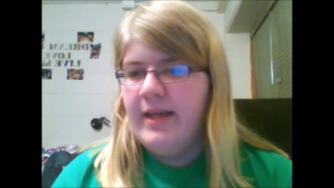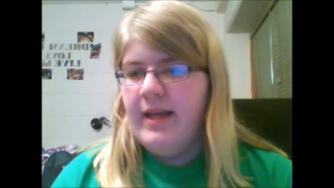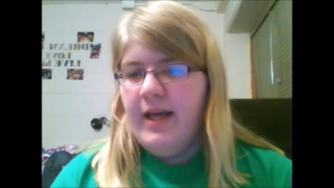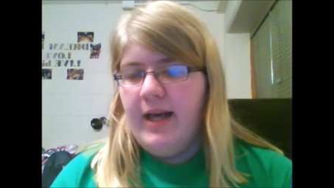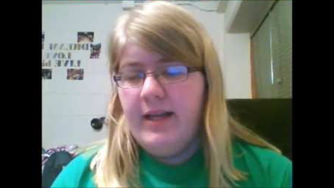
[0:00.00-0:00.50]

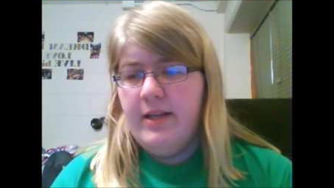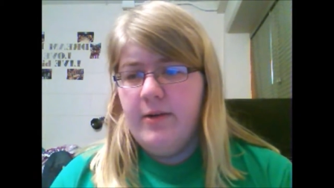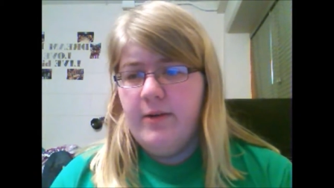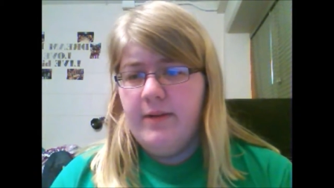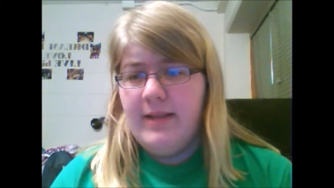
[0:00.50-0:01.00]
I
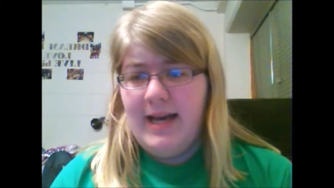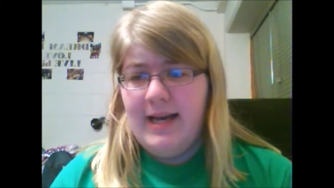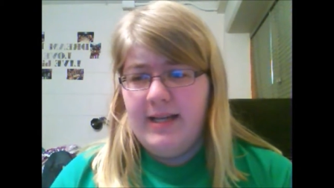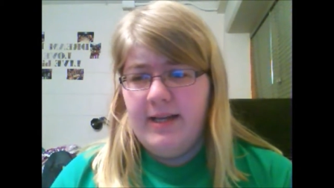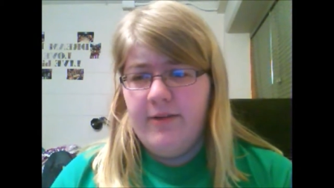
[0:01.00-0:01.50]
know
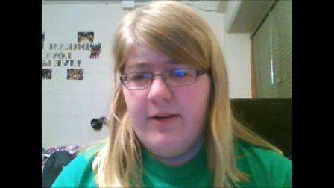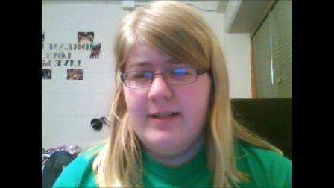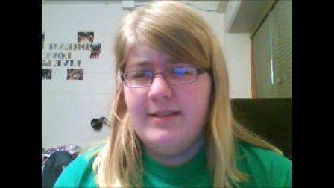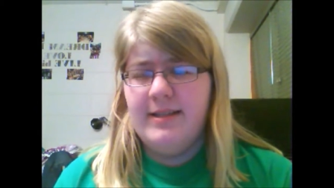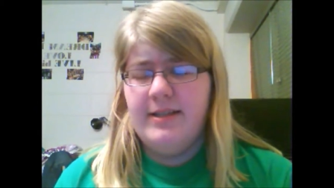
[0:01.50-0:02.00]
that in
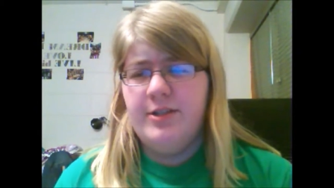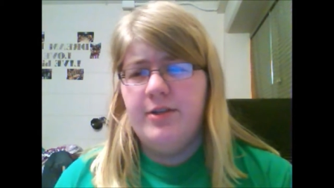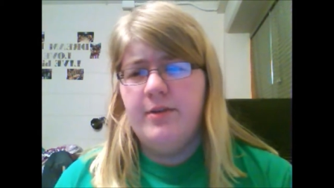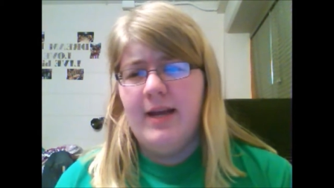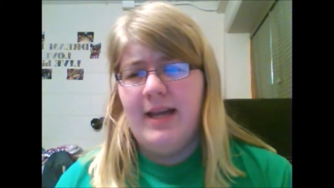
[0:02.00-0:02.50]
Cronsage
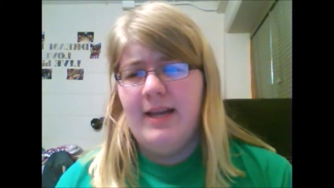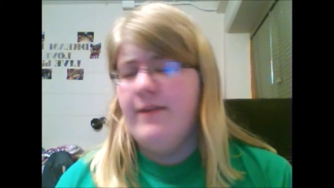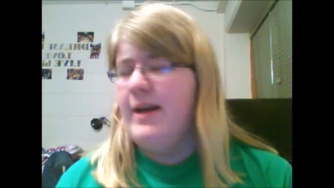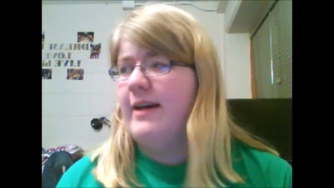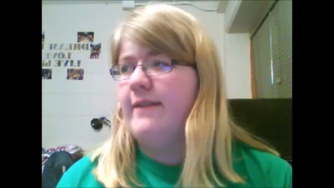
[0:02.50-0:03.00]
you kind of
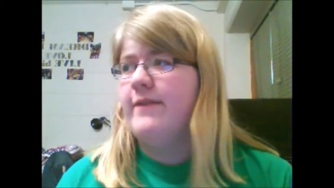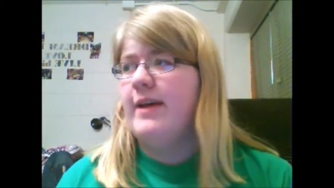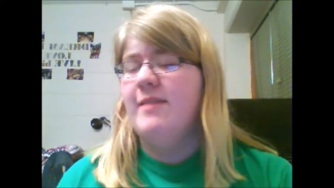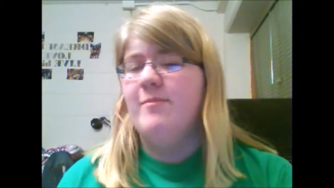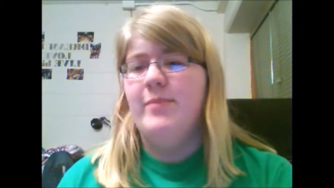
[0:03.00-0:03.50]
have
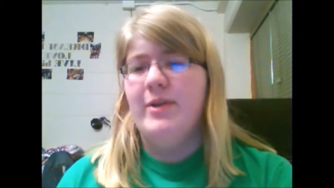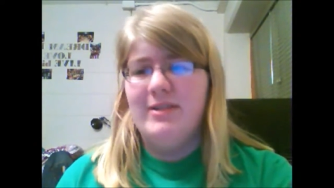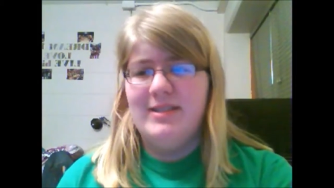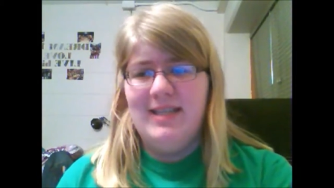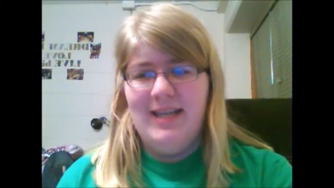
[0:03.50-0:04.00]
a
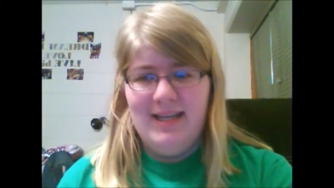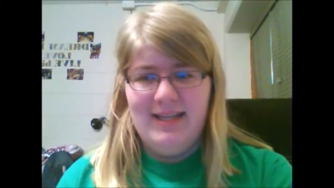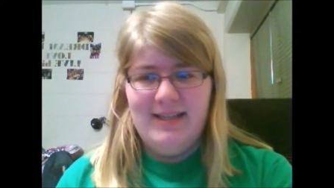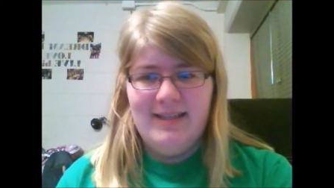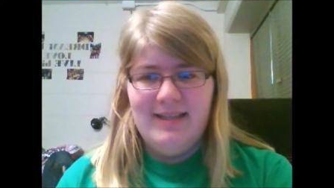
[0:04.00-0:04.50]

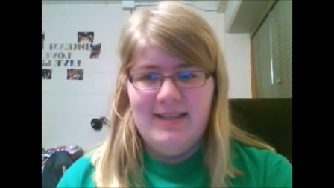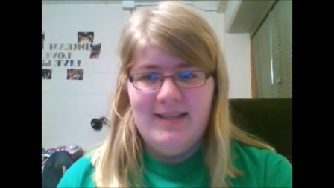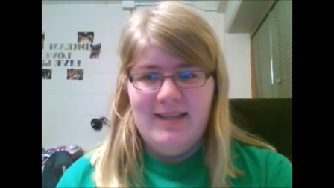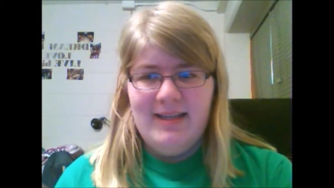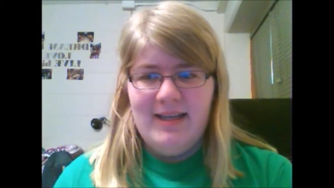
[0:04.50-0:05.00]
built-in
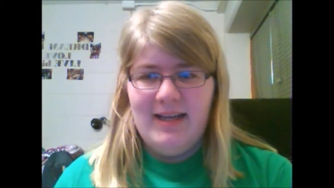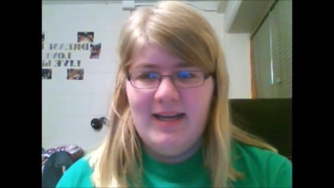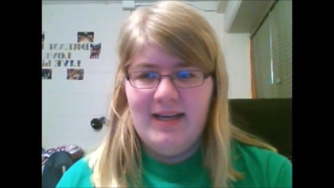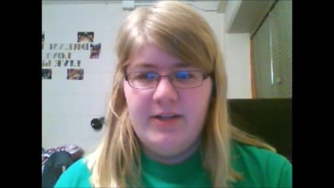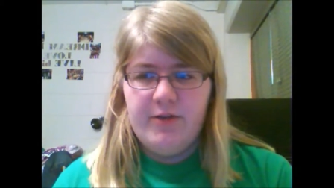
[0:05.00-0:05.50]

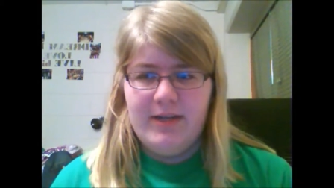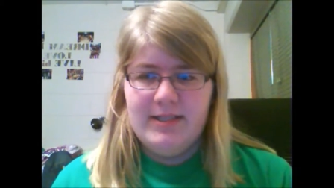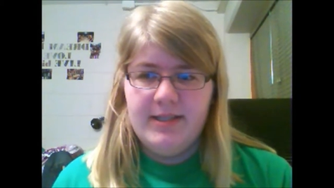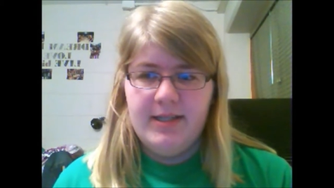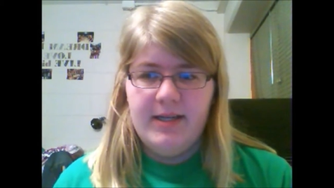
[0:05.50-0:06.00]

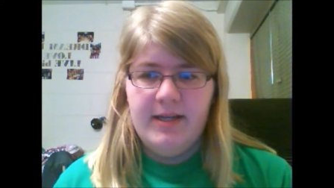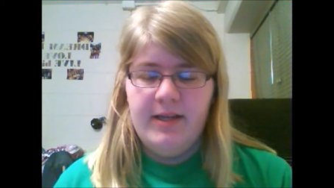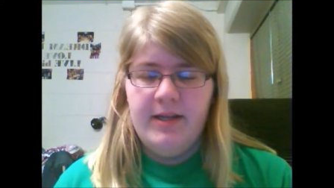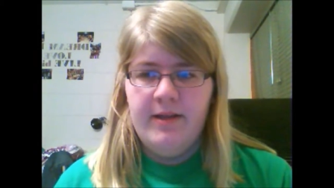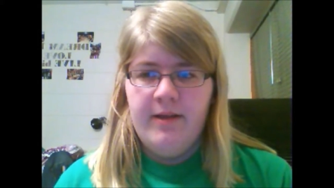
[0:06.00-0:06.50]
dresser,
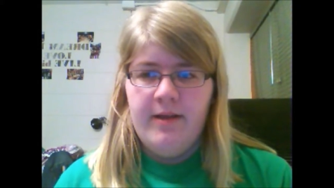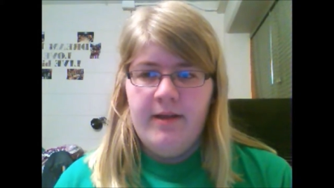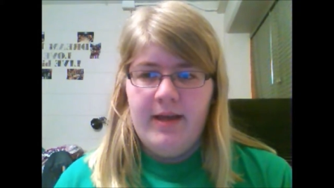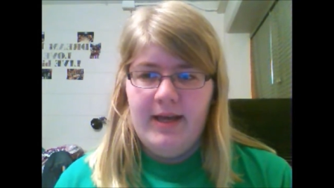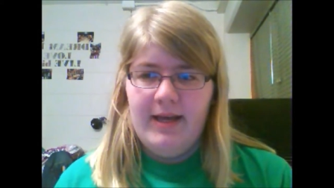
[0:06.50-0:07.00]

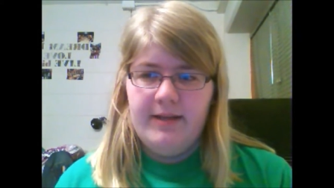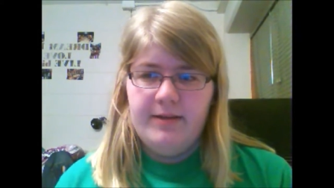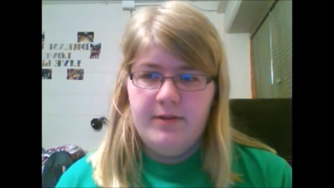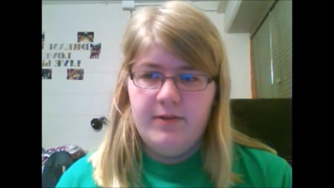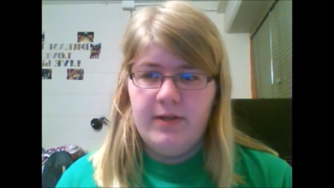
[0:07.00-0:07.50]
and
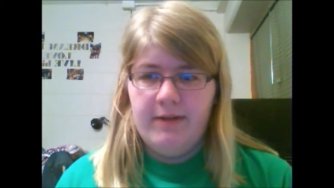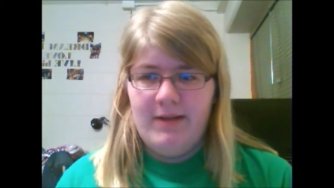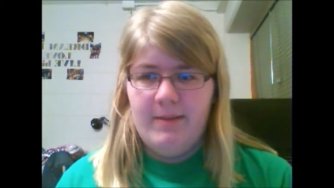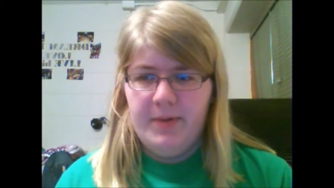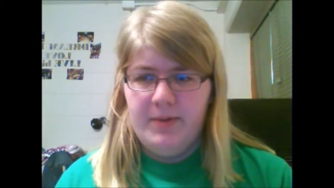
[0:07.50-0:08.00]
you still have
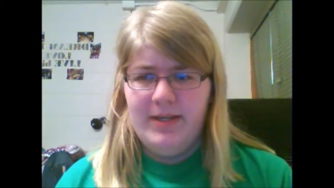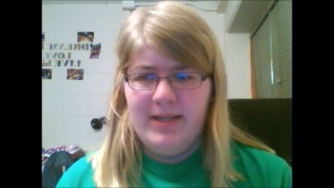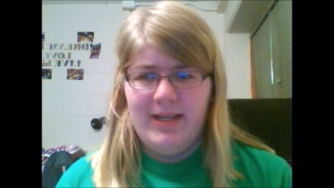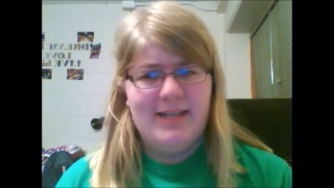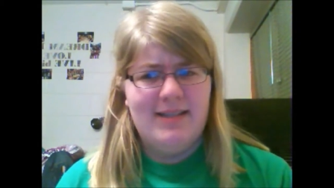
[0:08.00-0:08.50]
that built-in
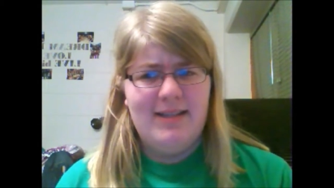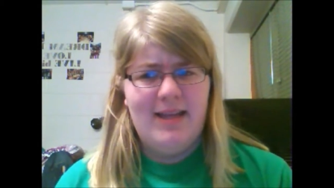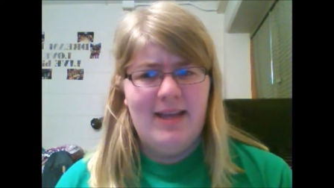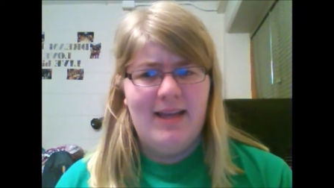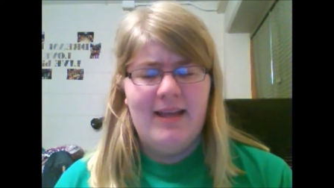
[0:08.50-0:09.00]
closet
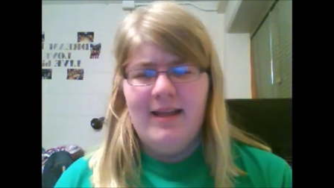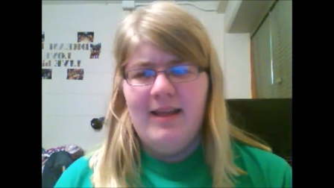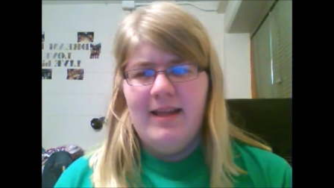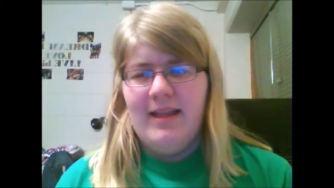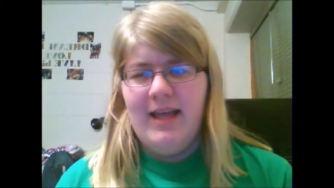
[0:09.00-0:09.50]
thing.
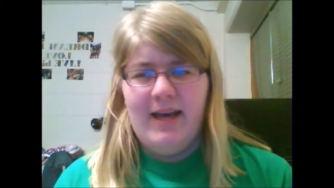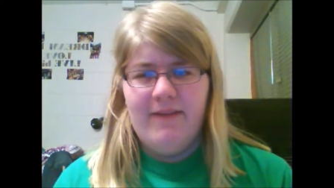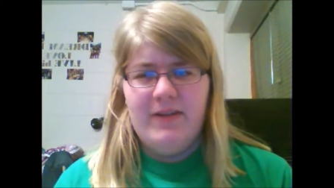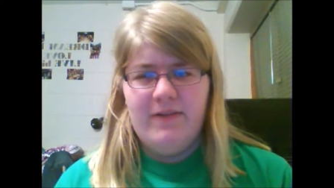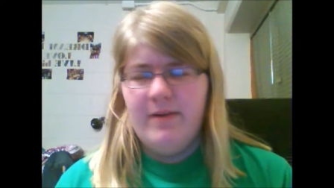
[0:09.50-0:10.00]
They have
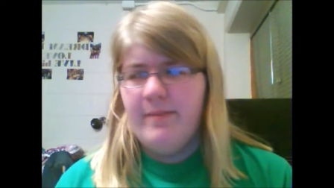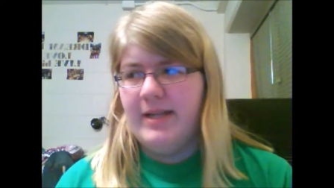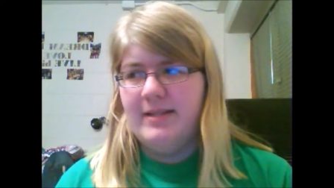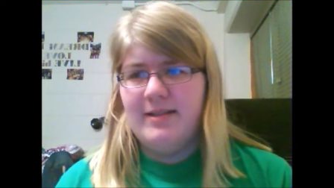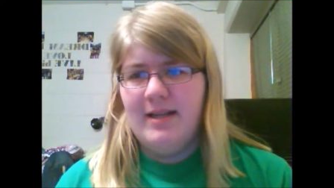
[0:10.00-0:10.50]
different
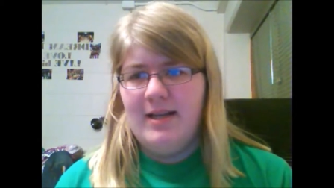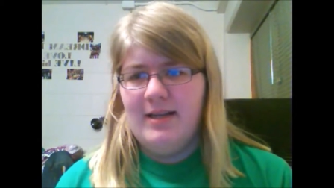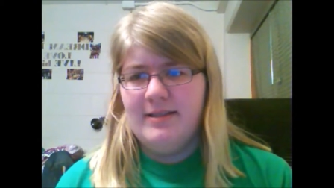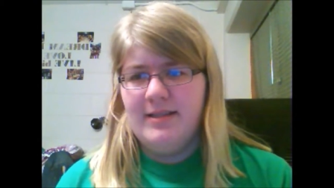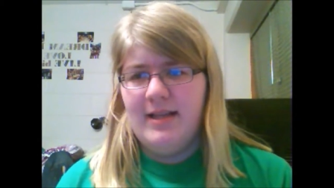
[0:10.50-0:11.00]
beds than
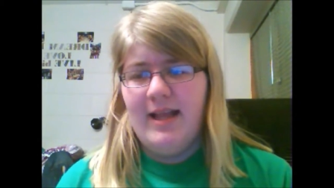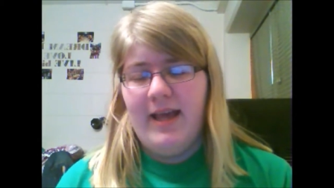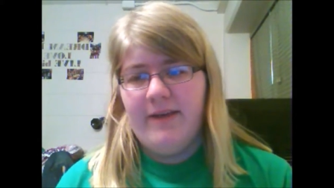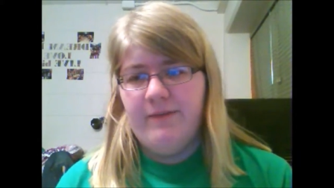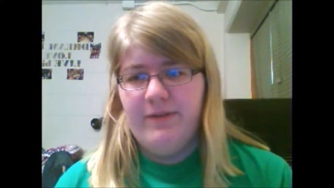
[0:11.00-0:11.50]
us, and they
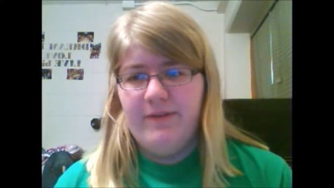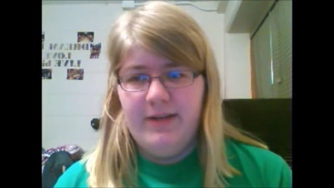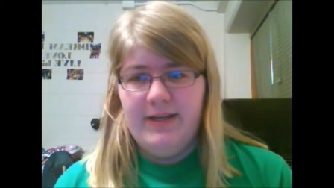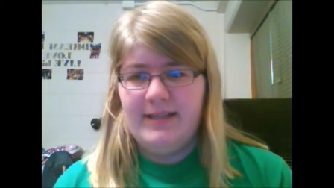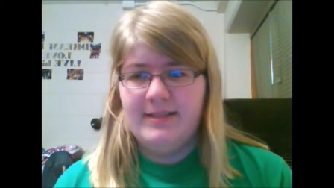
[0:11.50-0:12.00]
have different
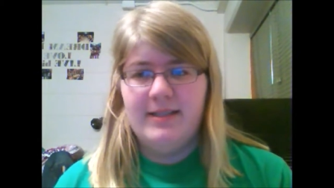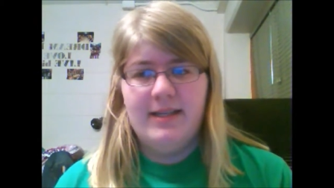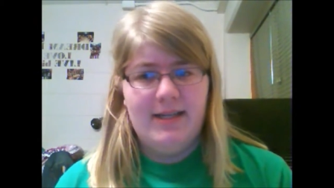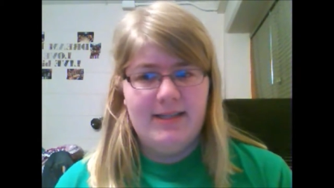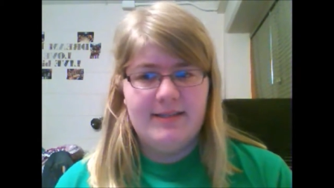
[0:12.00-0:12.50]
desks than
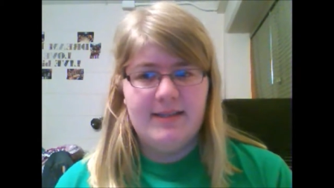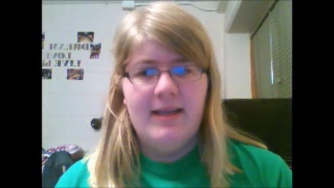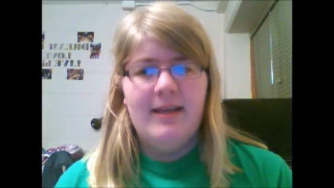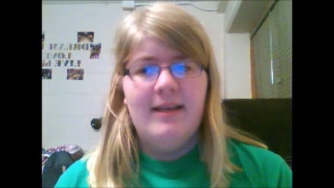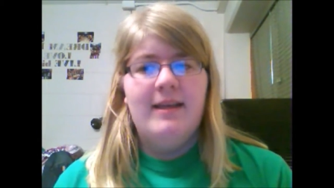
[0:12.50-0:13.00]
us,
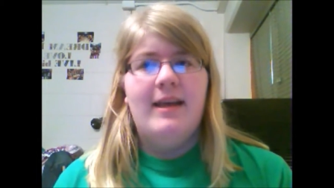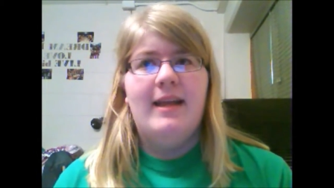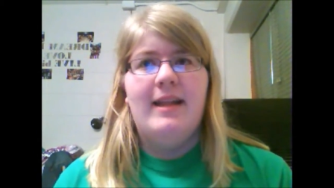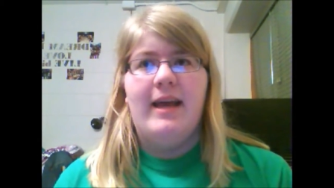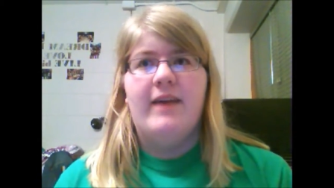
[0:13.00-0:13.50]

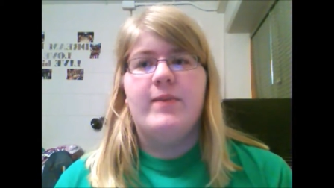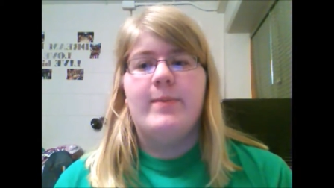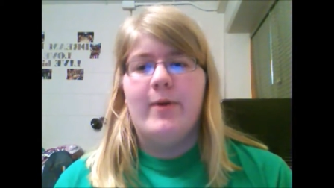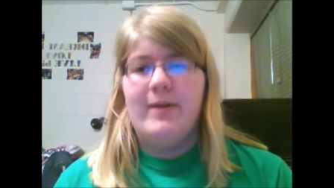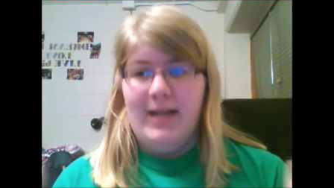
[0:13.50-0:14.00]
and they have a
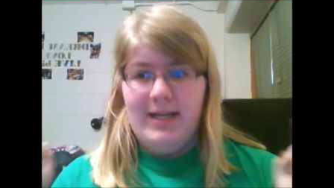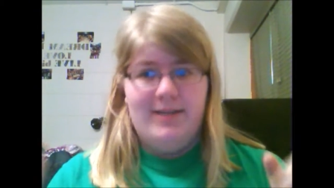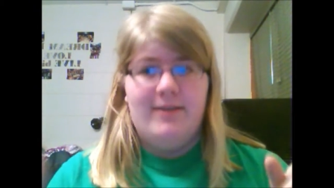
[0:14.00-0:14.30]
more logical